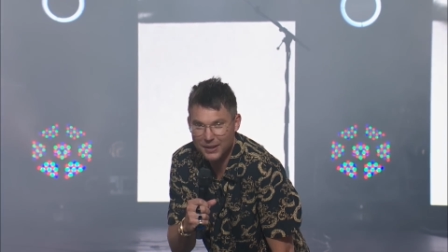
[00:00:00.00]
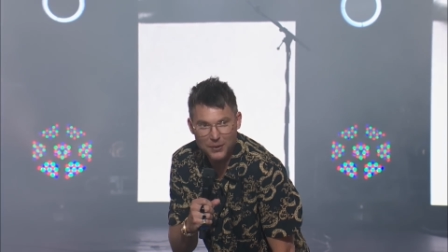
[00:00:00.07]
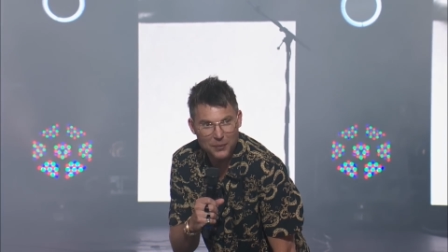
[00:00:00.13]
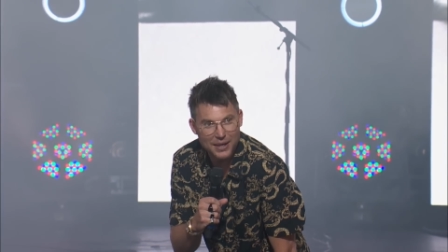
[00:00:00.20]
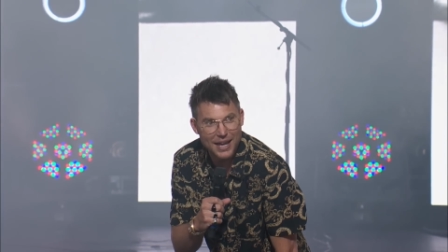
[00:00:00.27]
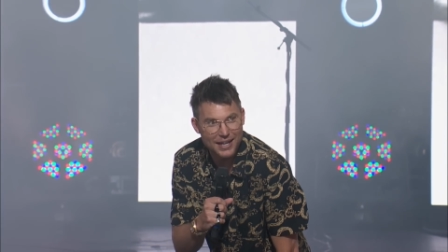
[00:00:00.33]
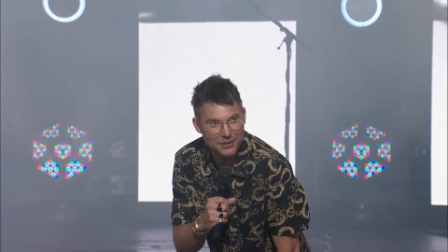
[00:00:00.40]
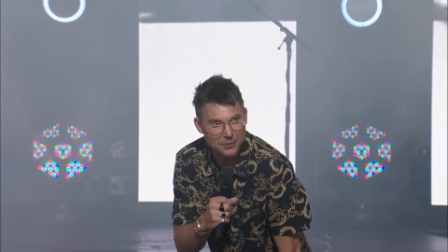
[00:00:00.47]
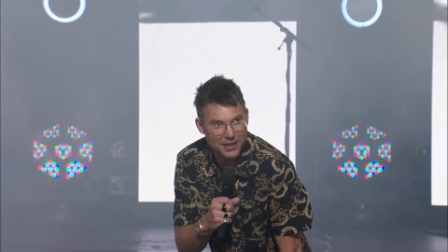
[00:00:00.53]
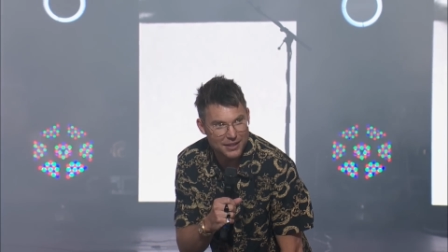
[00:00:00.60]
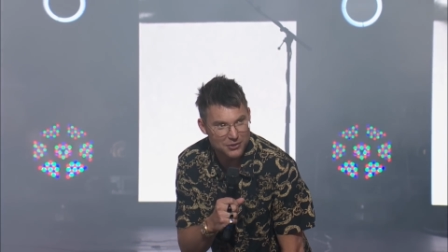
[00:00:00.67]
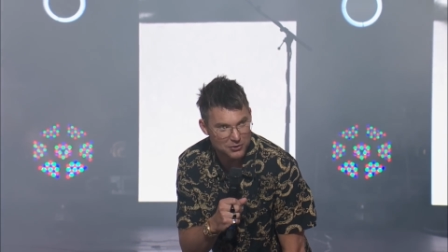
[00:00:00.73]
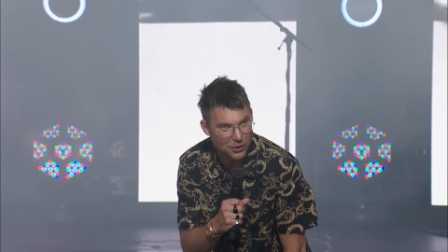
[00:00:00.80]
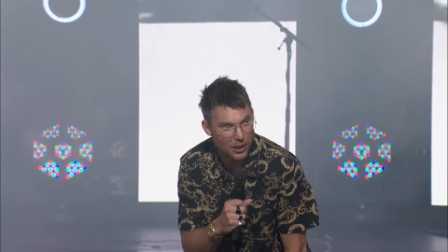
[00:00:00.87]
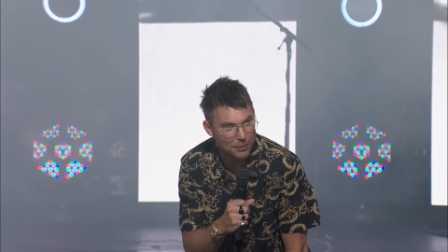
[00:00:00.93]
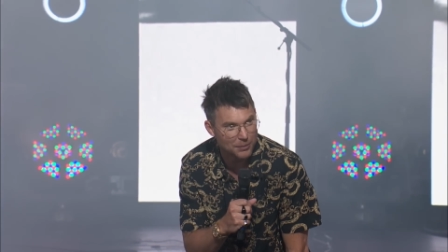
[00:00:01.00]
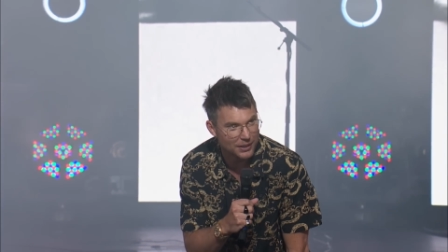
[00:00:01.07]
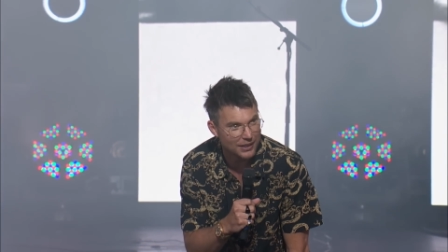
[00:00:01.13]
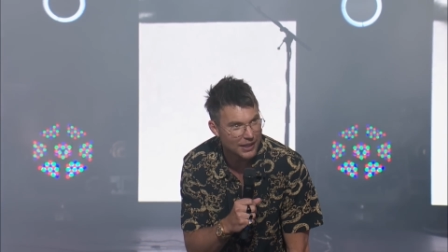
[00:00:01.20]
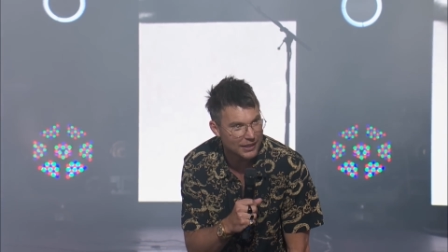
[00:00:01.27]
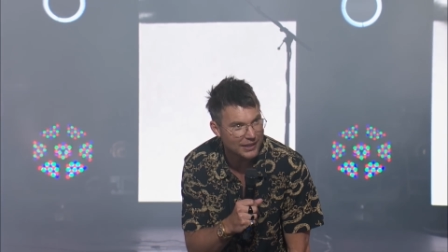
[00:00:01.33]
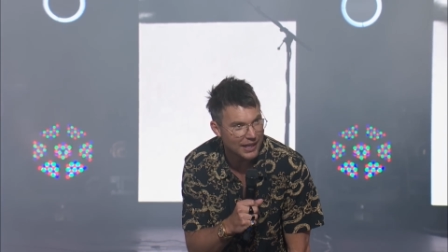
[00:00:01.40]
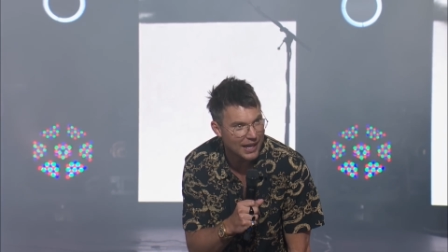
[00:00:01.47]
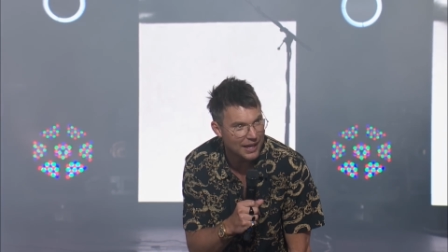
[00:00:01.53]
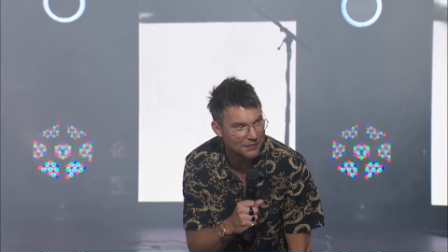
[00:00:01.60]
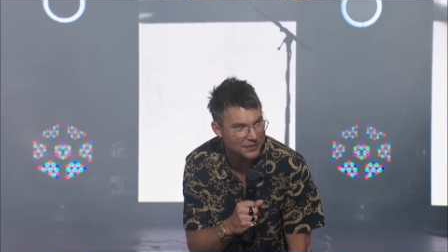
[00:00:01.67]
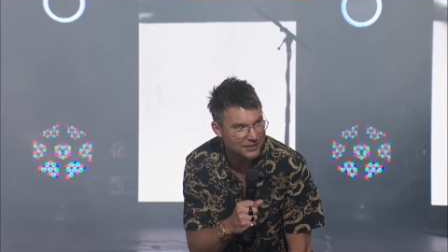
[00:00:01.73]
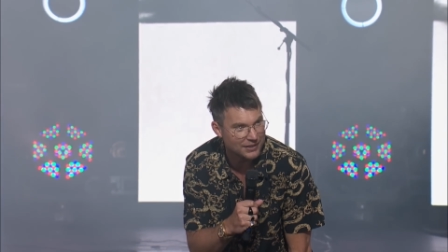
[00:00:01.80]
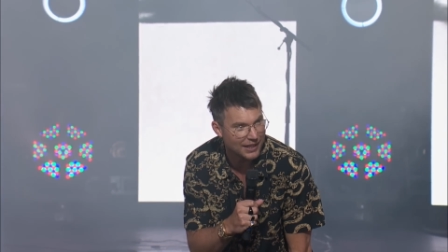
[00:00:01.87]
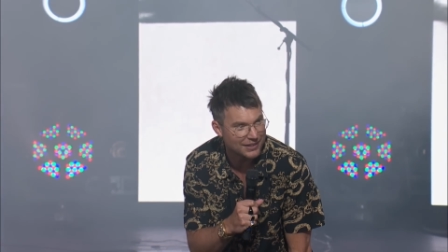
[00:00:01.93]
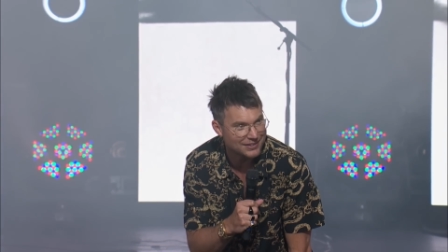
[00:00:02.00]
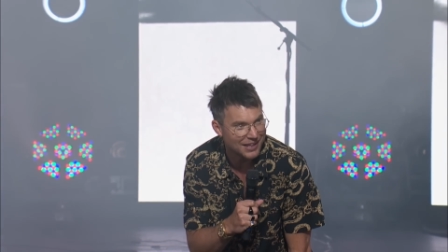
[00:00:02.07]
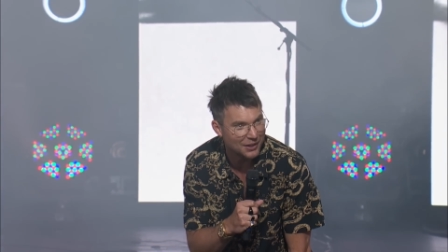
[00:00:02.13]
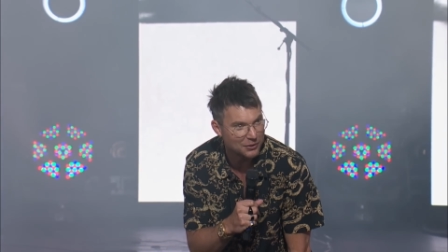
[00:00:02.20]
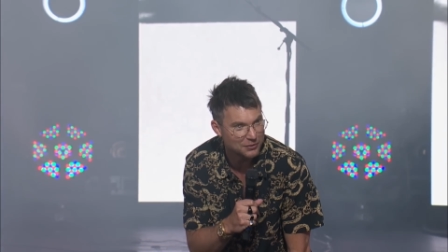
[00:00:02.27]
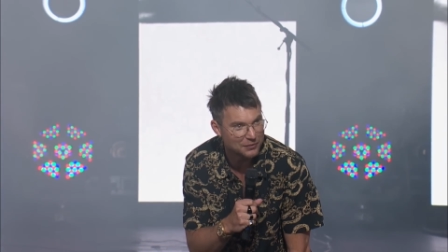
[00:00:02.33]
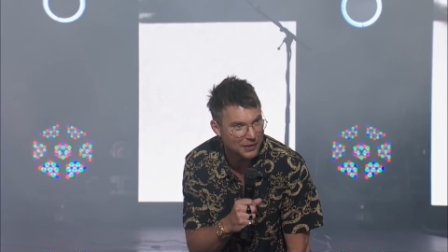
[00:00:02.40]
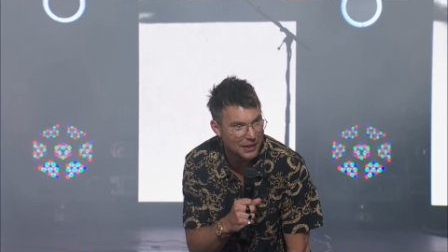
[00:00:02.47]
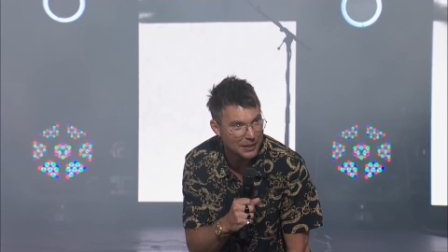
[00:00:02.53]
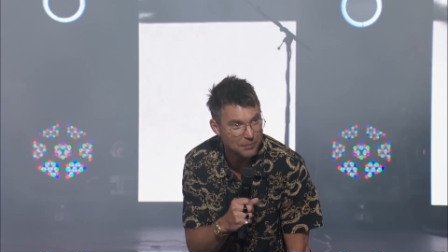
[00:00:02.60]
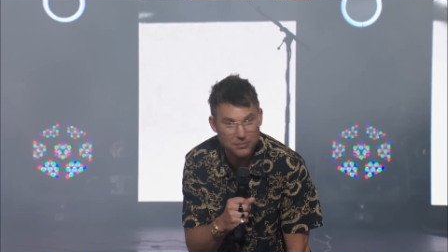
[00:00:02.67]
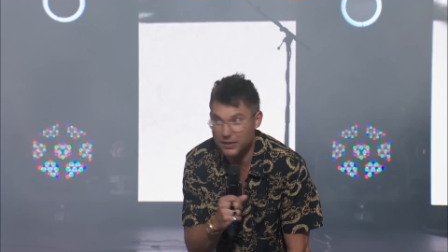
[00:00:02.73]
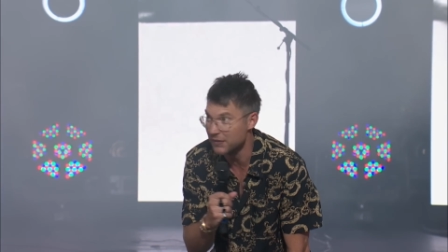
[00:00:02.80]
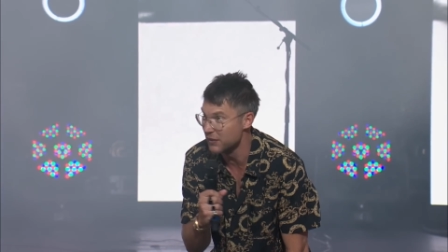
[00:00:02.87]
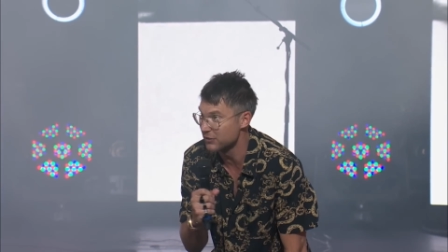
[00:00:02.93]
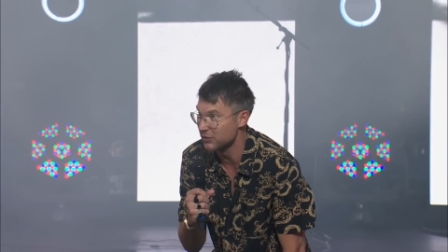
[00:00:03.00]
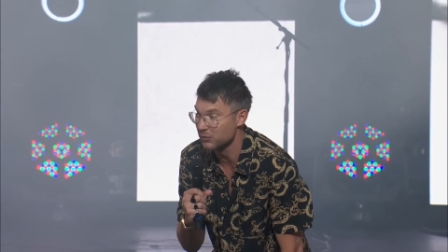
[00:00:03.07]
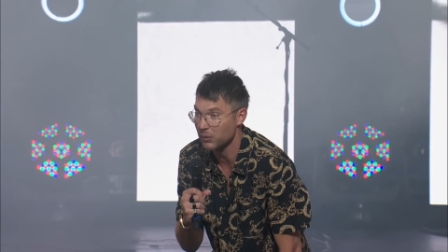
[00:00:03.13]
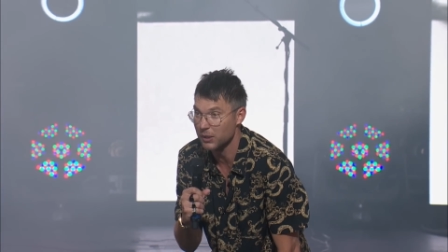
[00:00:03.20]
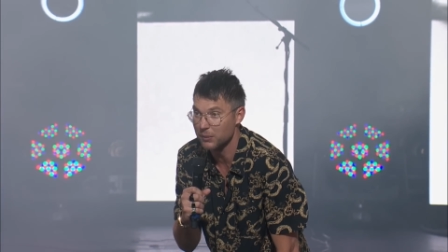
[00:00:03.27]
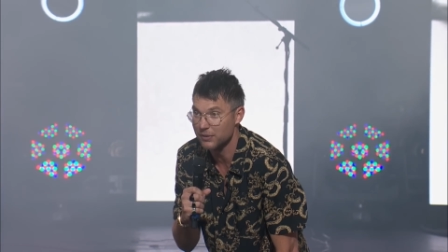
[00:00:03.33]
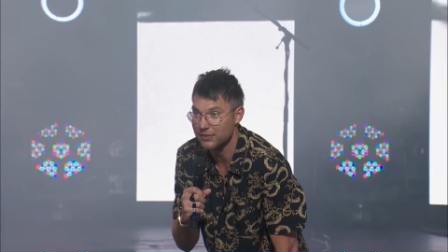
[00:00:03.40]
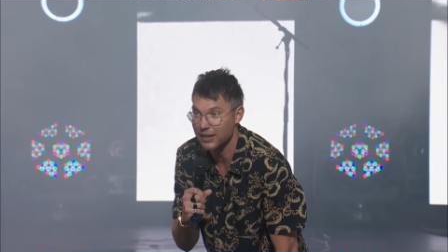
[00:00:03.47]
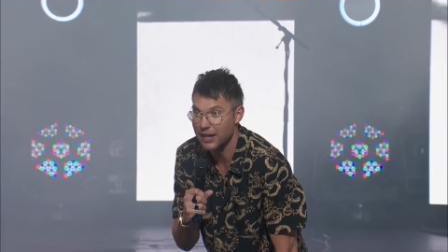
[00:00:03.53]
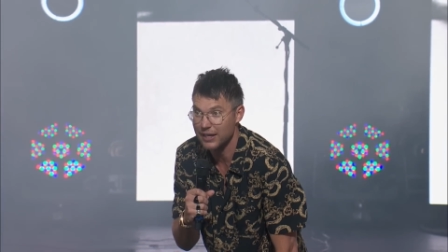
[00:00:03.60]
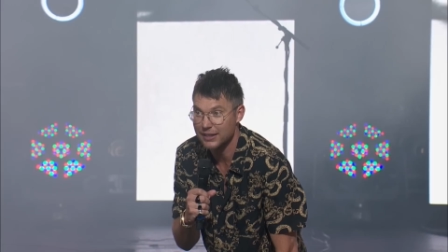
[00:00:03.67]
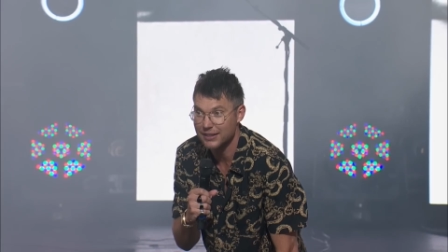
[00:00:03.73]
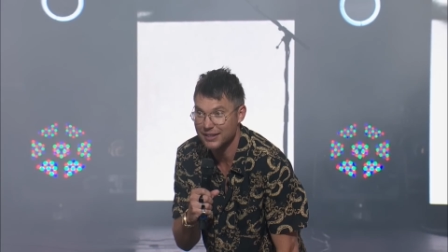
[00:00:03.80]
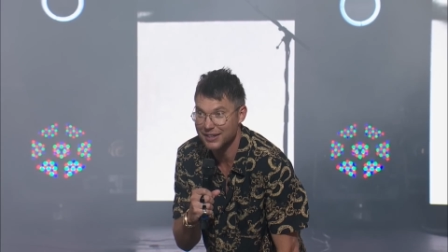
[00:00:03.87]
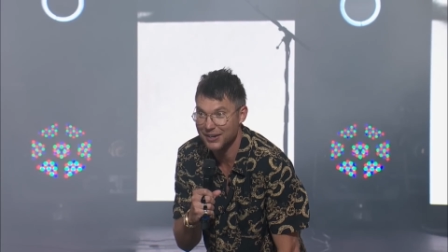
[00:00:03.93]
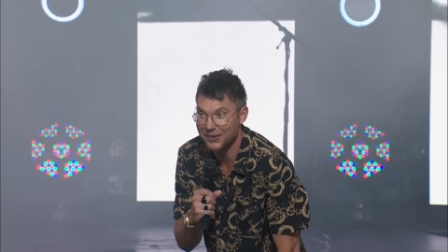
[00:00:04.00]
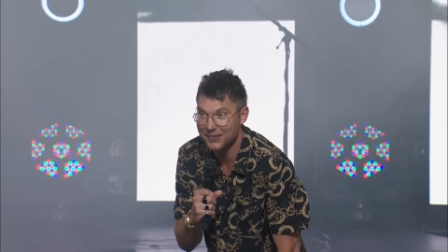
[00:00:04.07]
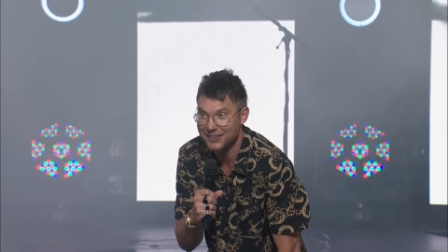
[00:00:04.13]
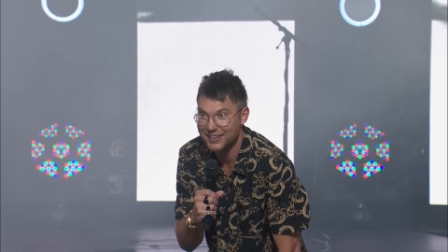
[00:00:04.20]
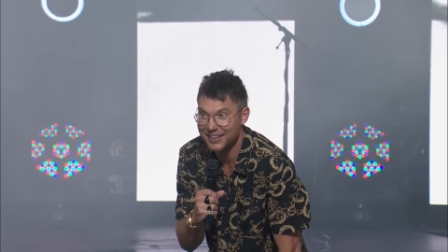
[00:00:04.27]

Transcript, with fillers: We had, we had drama like Heaven's Gates, Hell's Flames, and this is what it was like, you know?